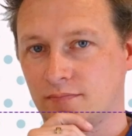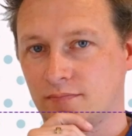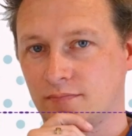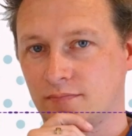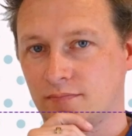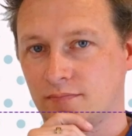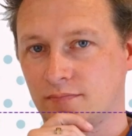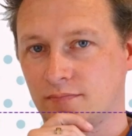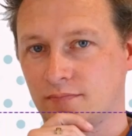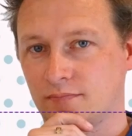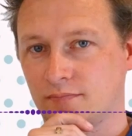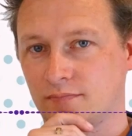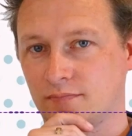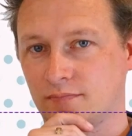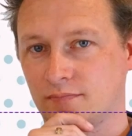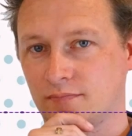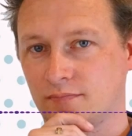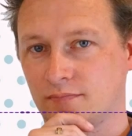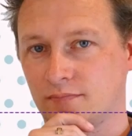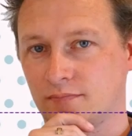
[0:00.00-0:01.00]
And the
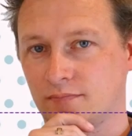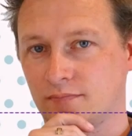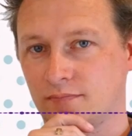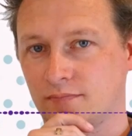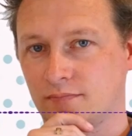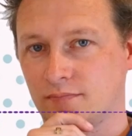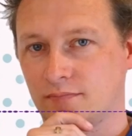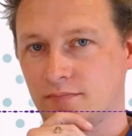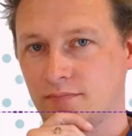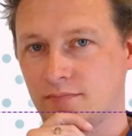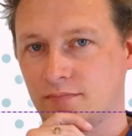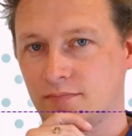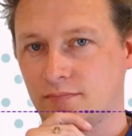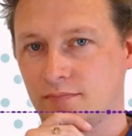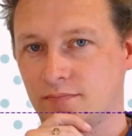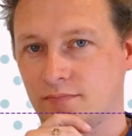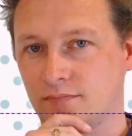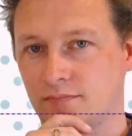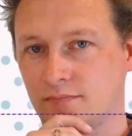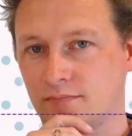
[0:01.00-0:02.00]
slightly coloured
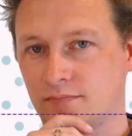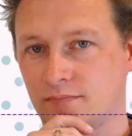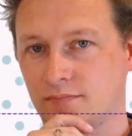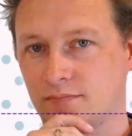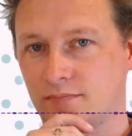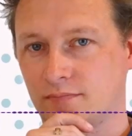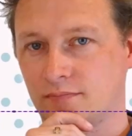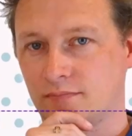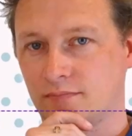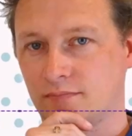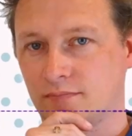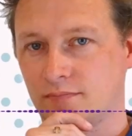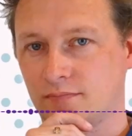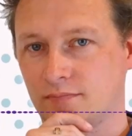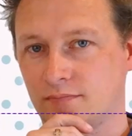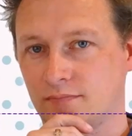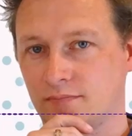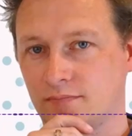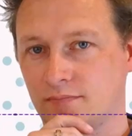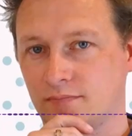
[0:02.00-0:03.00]
tinge to the
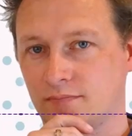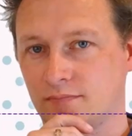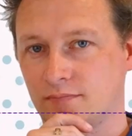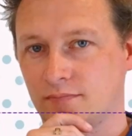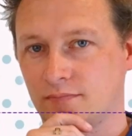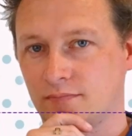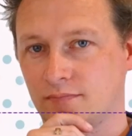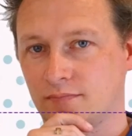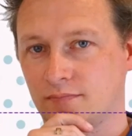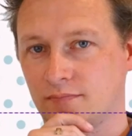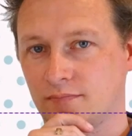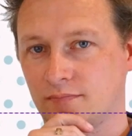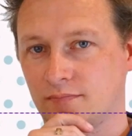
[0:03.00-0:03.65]
atmosphere